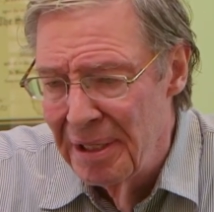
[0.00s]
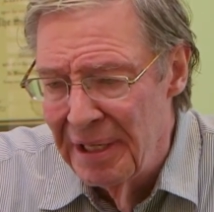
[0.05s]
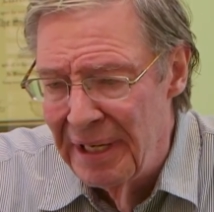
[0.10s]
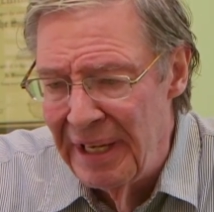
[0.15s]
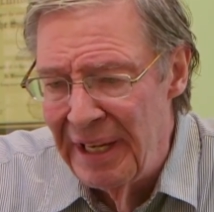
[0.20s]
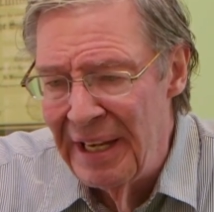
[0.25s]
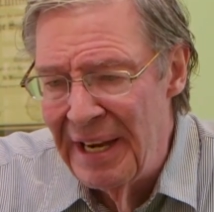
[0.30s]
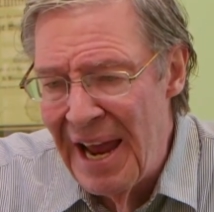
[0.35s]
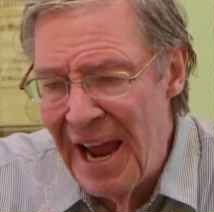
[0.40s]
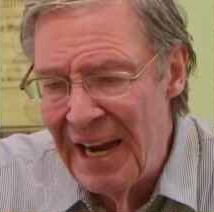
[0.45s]

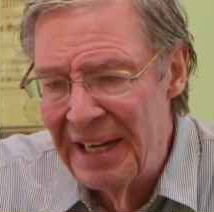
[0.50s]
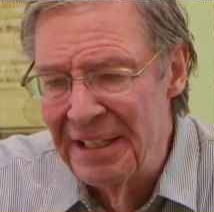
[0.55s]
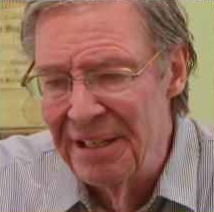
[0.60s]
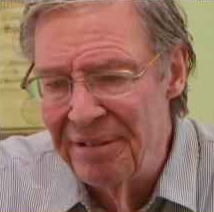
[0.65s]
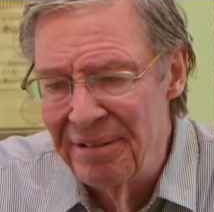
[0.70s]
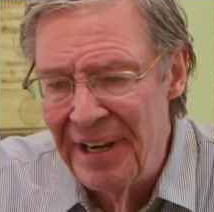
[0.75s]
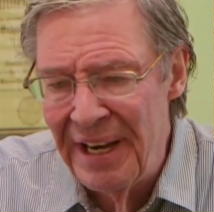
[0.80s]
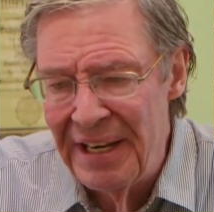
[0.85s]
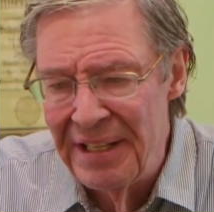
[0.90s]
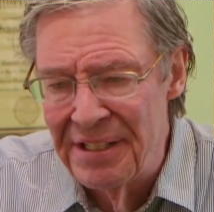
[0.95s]

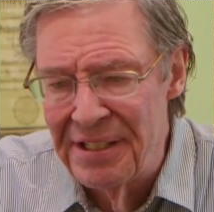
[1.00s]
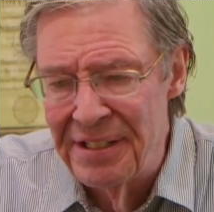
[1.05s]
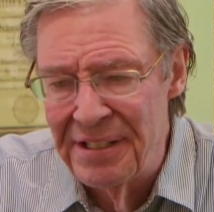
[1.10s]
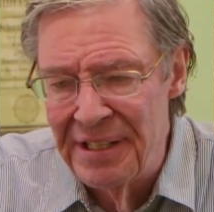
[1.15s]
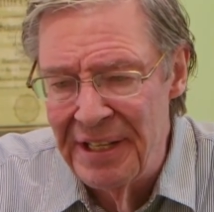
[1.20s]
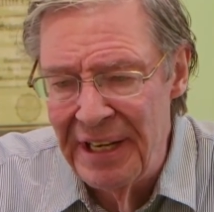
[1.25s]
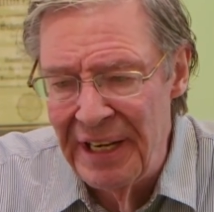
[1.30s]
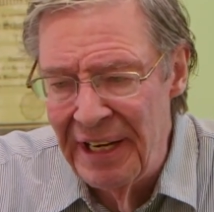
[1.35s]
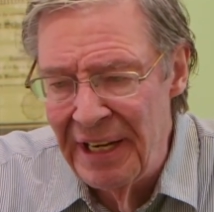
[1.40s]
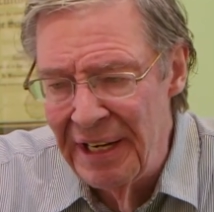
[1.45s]
inactivates
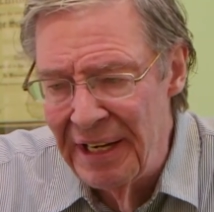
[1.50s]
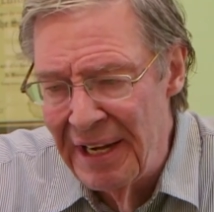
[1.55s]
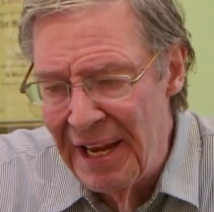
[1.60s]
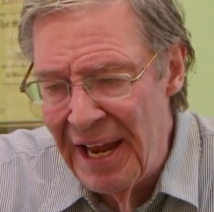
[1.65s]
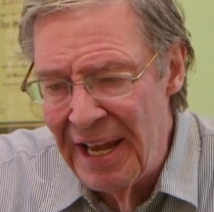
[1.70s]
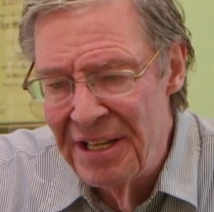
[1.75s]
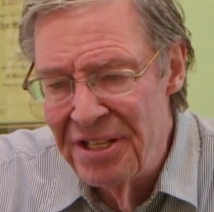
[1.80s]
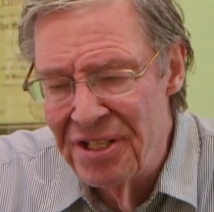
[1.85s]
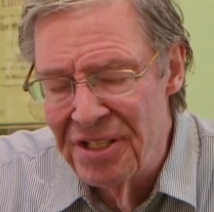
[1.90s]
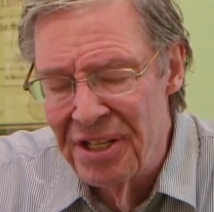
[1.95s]
the
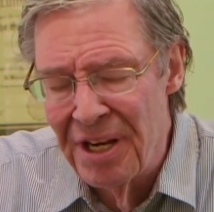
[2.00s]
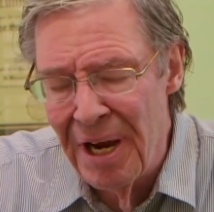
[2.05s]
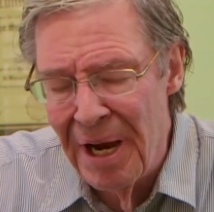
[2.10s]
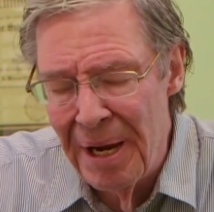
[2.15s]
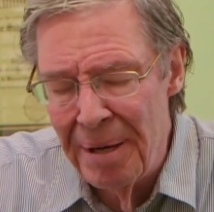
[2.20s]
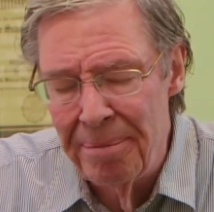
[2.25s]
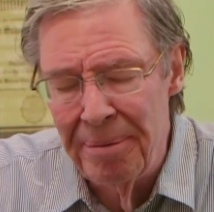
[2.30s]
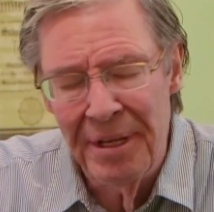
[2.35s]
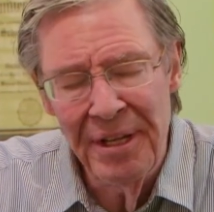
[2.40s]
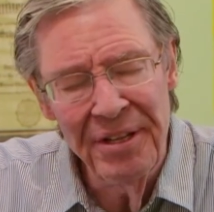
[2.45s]

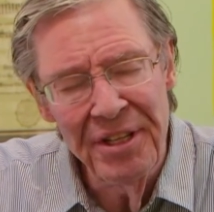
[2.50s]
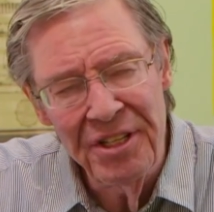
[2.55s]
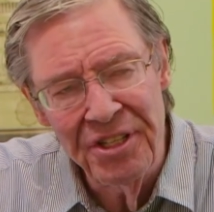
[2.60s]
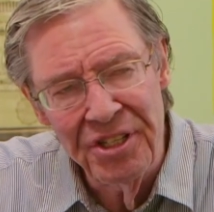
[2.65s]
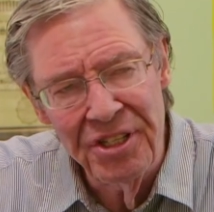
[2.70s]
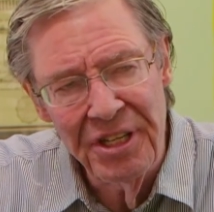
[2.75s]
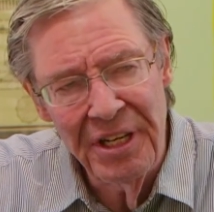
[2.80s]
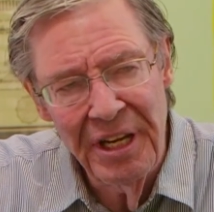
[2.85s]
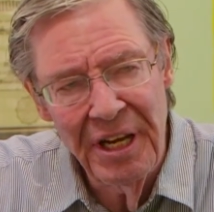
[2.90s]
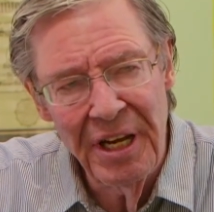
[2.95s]
enzyme in the
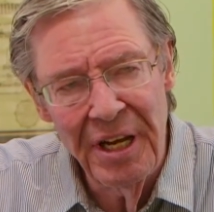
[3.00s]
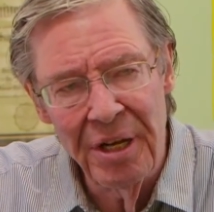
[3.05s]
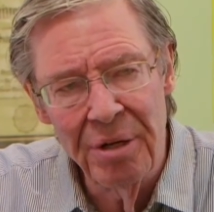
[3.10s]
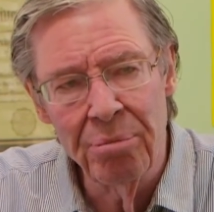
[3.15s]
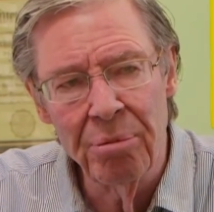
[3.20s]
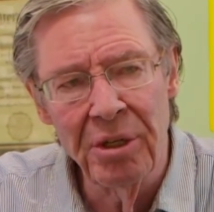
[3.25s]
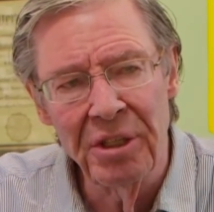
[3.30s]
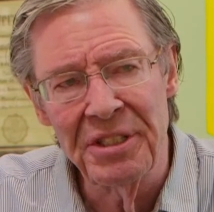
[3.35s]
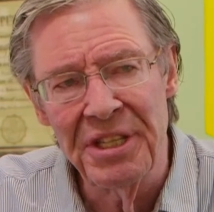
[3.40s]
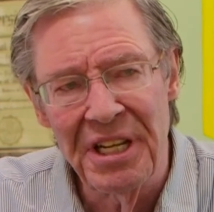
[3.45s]
skin
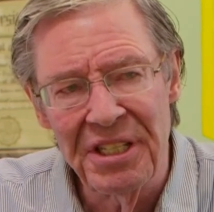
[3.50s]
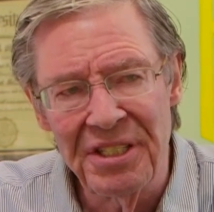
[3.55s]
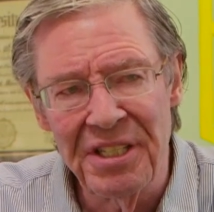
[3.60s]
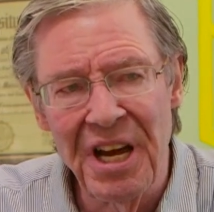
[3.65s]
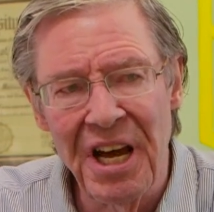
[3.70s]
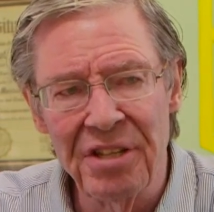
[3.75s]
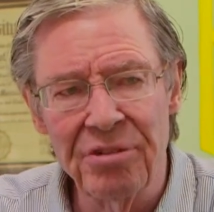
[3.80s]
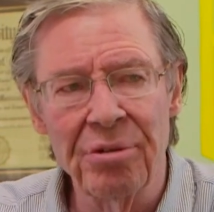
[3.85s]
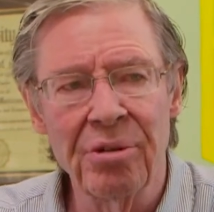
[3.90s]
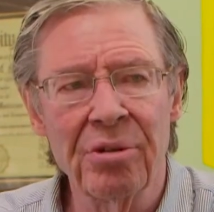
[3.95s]
where
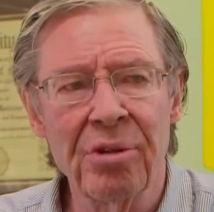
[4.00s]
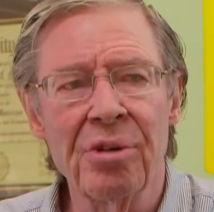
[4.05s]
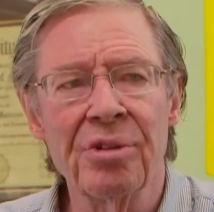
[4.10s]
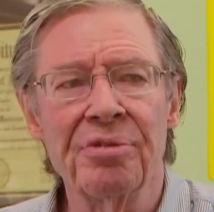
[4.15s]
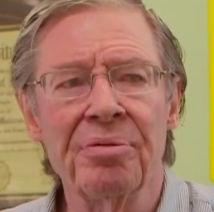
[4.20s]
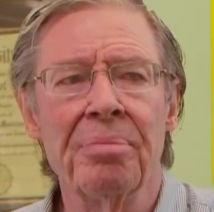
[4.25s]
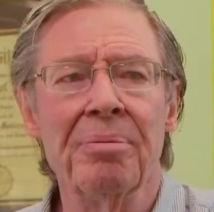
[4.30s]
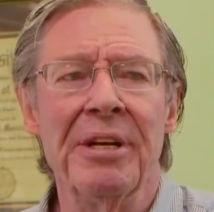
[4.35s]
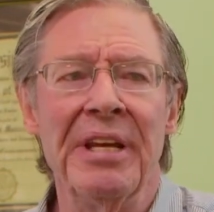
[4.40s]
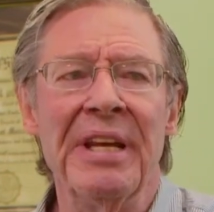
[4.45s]
testosterone goes
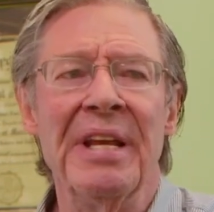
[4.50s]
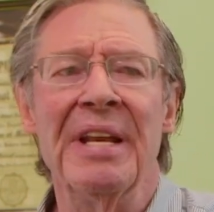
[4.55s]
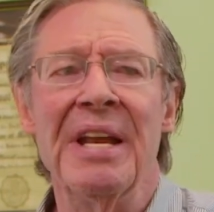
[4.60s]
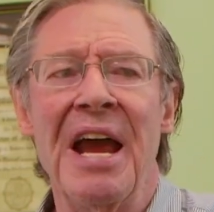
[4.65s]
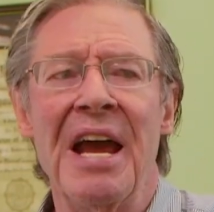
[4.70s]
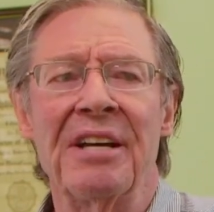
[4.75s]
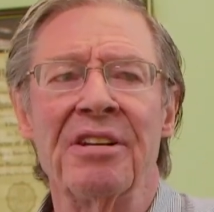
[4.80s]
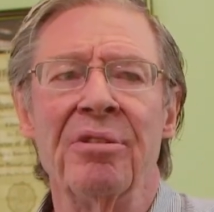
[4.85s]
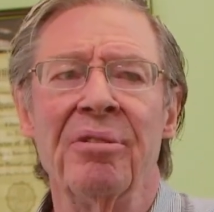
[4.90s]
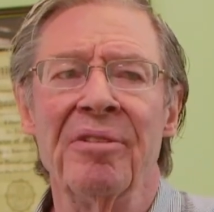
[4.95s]
from an
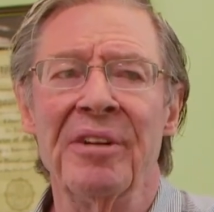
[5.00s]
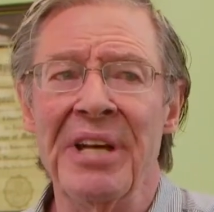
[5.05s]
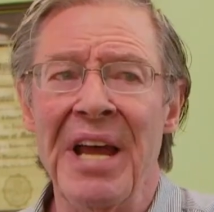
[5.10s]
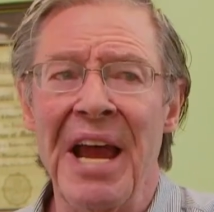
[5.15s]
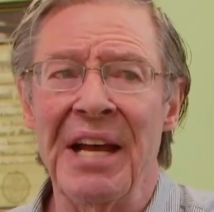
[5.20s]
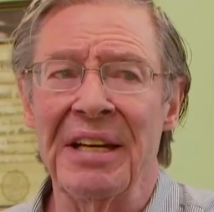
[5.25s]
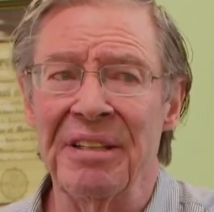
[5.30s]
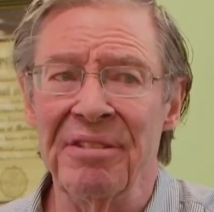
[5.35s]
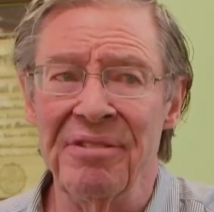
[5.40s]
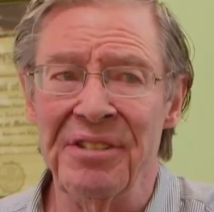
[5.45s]
inactive and
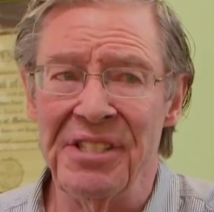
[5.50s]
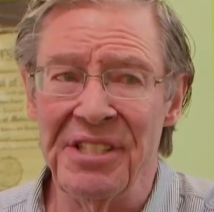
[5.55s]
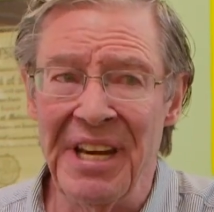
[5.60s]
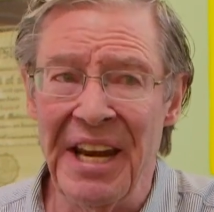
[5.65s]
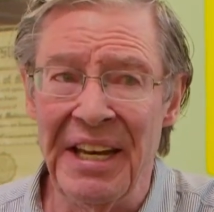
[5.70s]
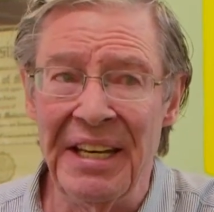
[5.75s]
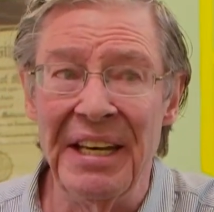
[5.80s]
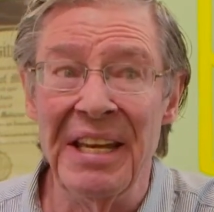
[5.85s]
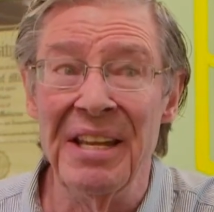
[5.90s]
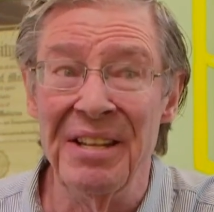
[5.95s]
active
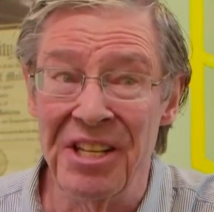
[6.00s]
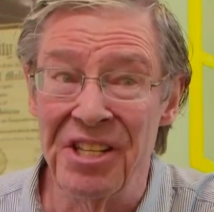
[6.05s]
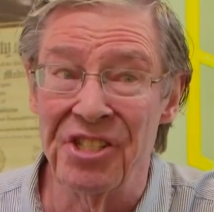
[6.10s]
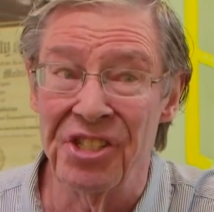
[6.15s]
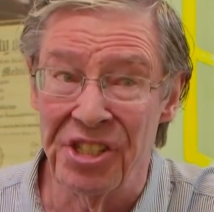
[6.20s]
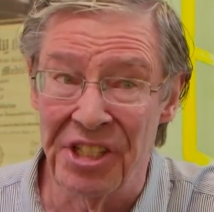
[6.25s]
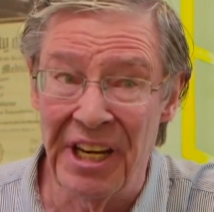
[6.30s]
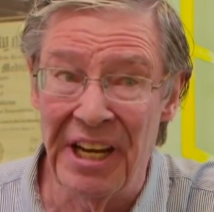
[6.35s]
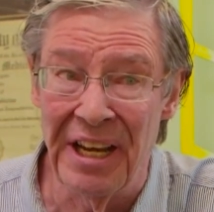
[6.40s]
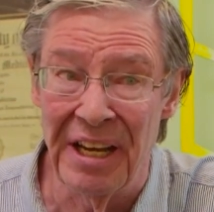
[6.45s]
state in the
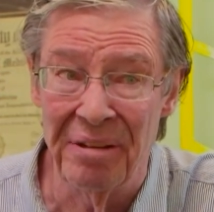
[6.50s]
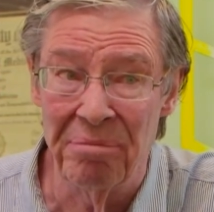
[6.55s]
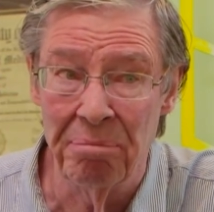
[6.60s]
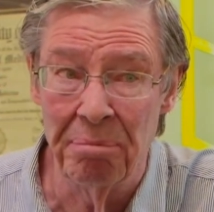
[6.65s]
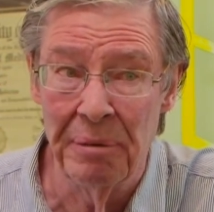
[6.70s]
skin.